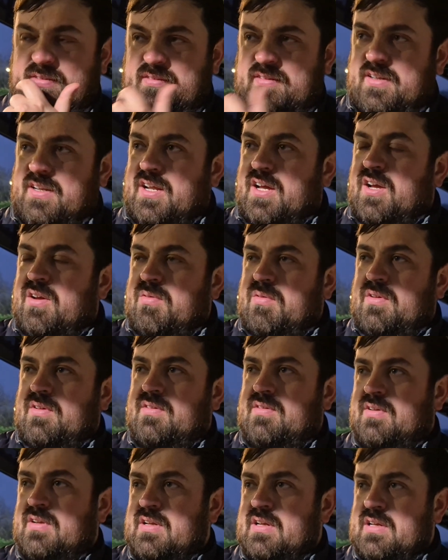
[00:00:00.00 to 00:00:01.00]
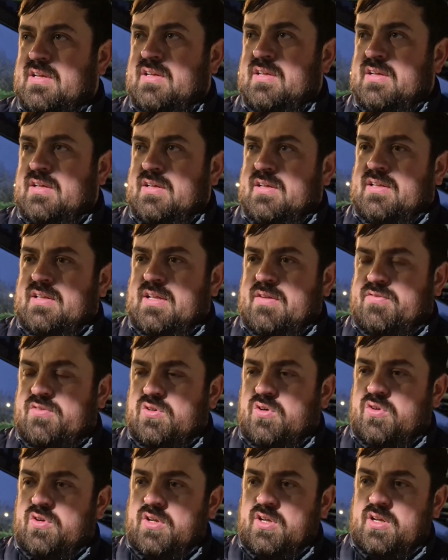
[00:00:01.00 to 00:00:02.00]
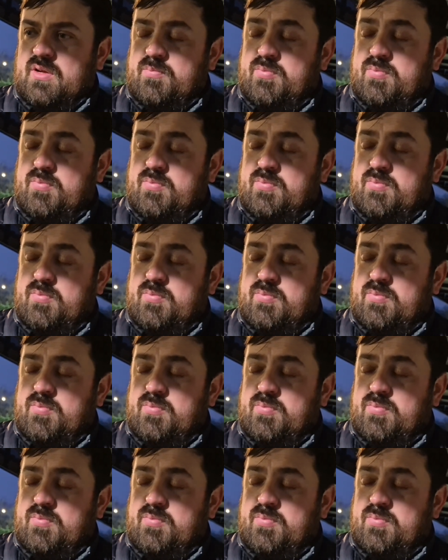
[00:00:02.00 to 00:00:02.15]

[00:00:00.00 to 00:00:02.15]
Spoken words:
And they scored a